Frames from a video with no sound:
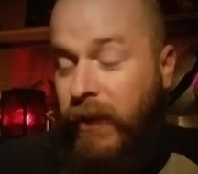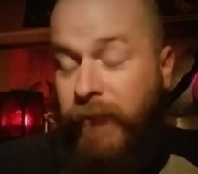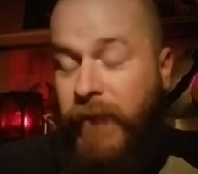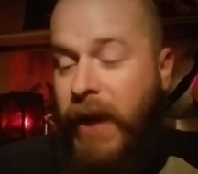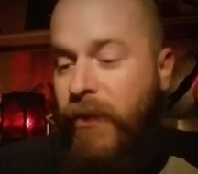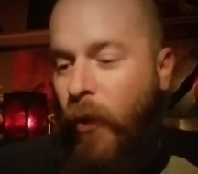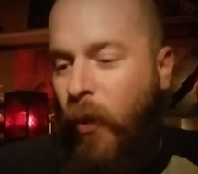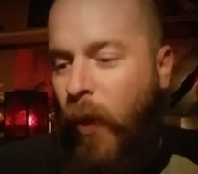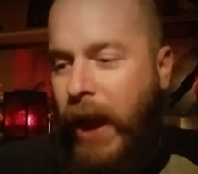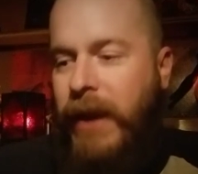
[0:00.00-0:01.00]
convey the
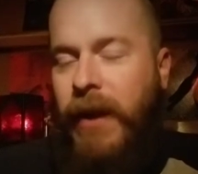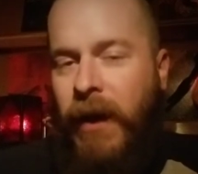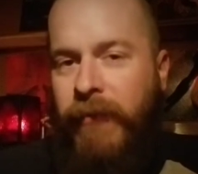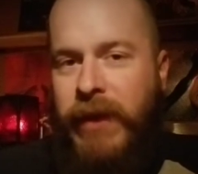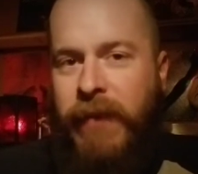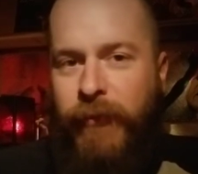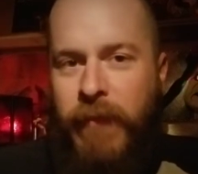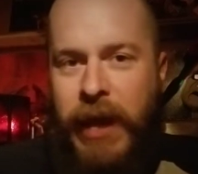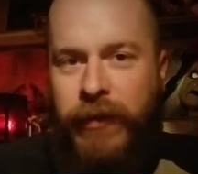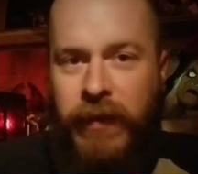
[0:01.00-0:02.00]
weight of the
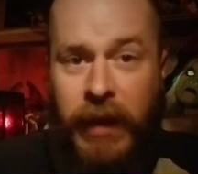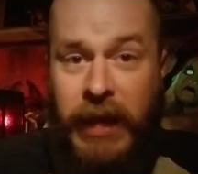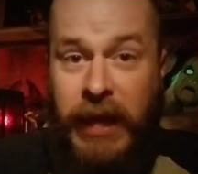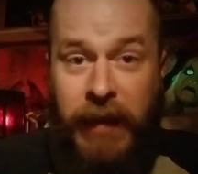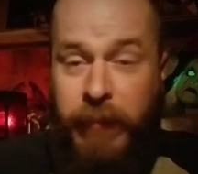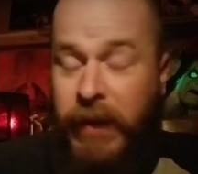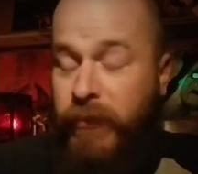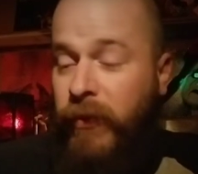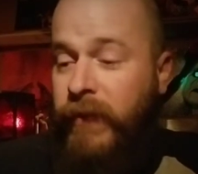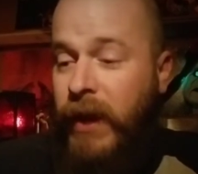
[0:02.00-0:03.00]
information that he had
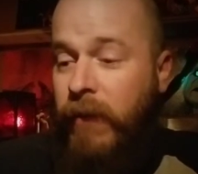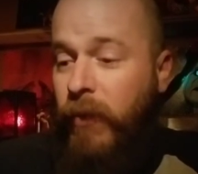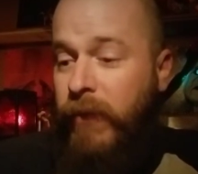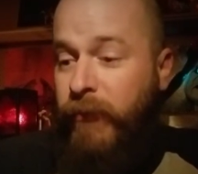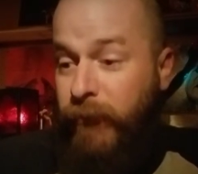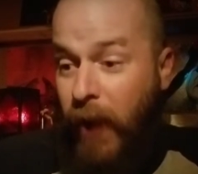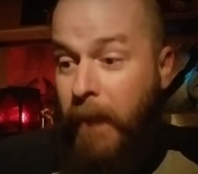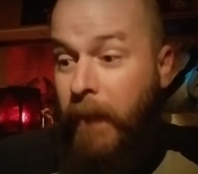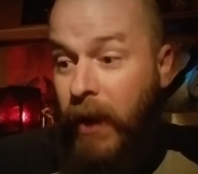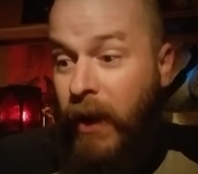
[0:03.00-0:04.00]
been presented with
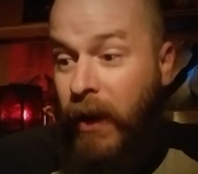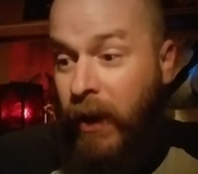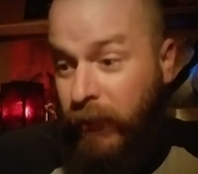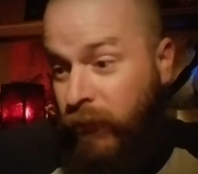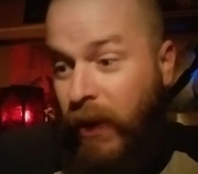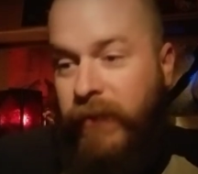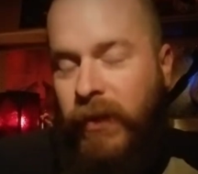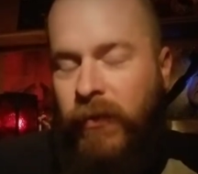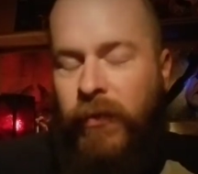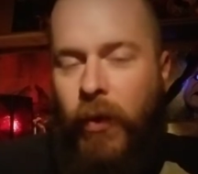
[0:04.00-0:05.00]
from a
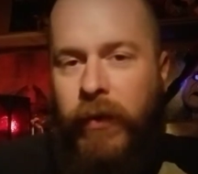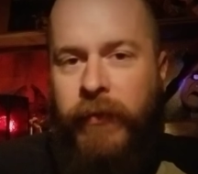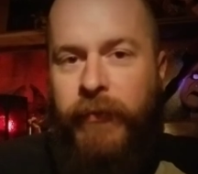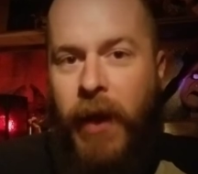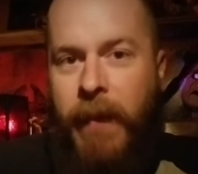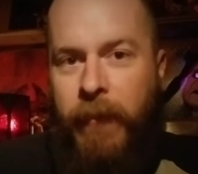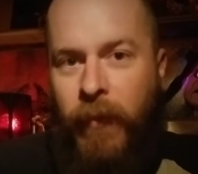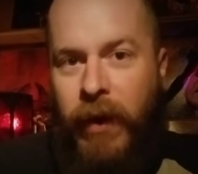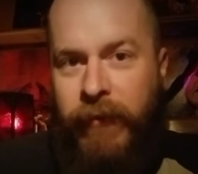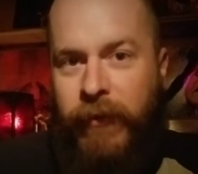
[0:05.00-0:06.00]
trusted source,
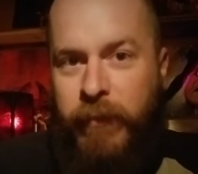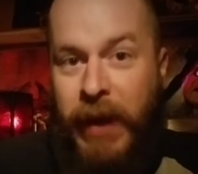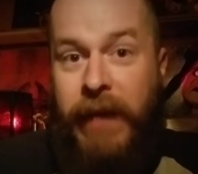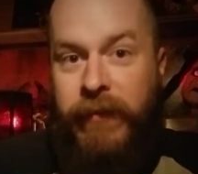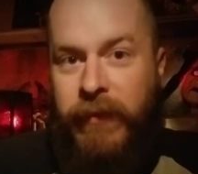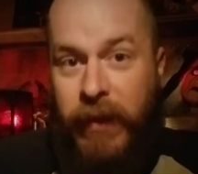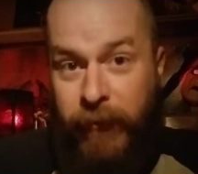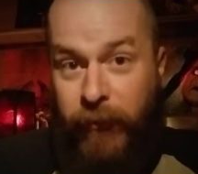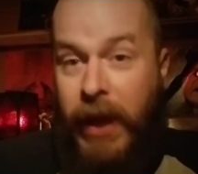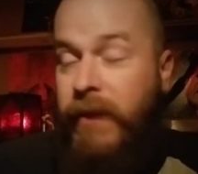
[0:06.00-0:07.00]
from one of his best
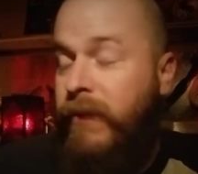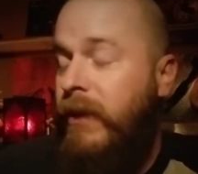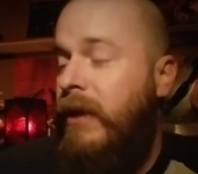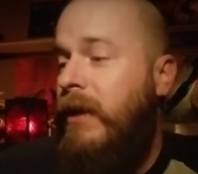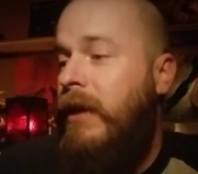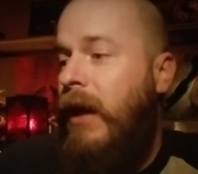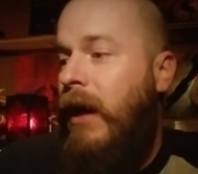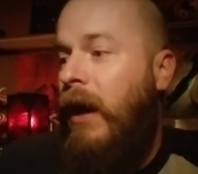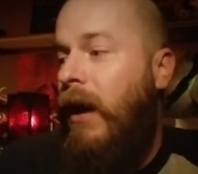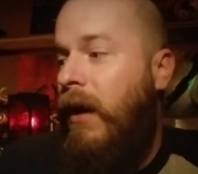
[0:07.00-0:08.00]
friends,
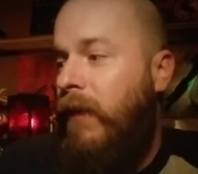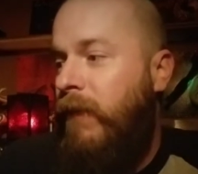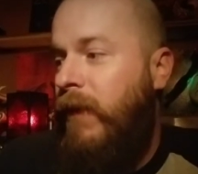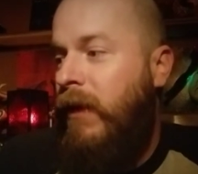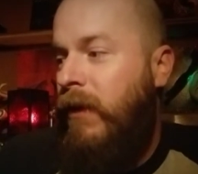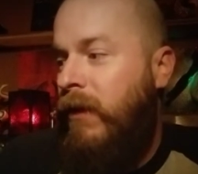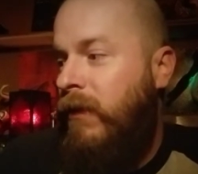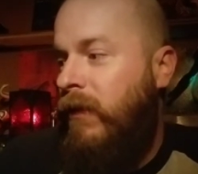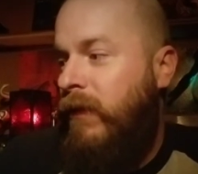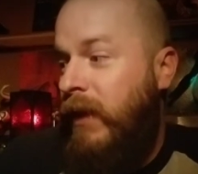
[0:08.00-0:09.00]

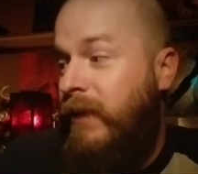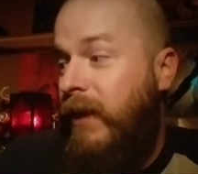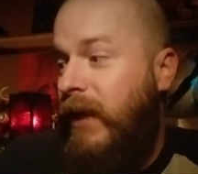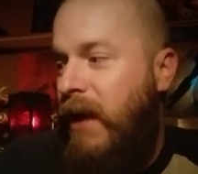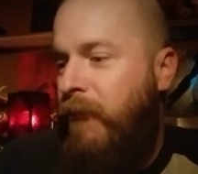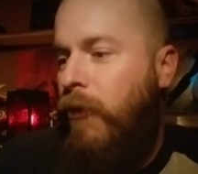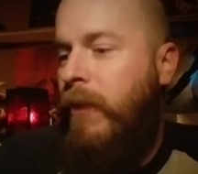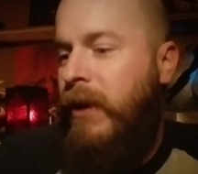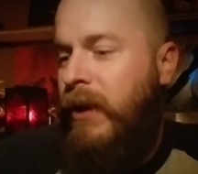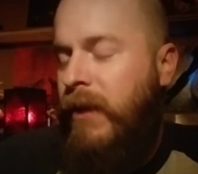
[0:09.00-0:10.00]
it did a lot
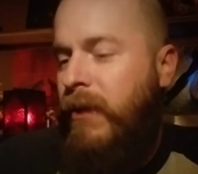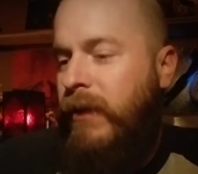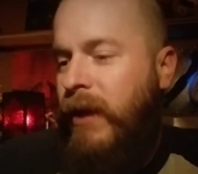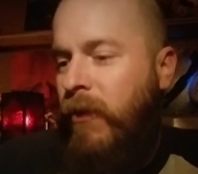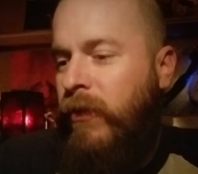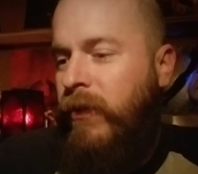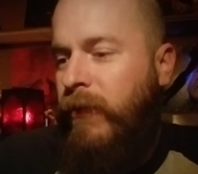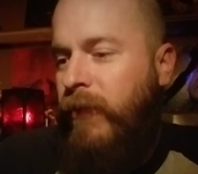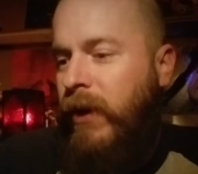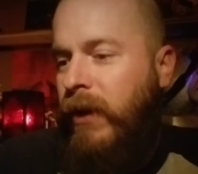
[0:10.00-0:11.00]
for me, and I thought that was
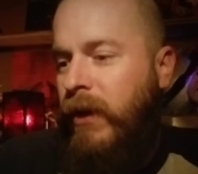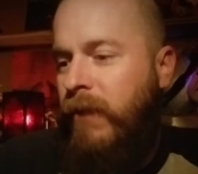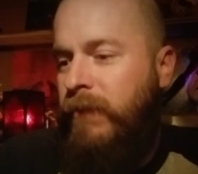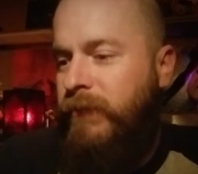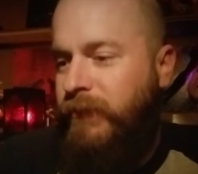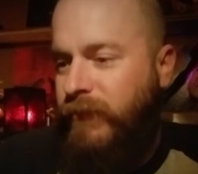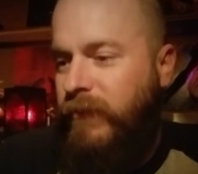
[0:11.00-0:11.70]
a fucking,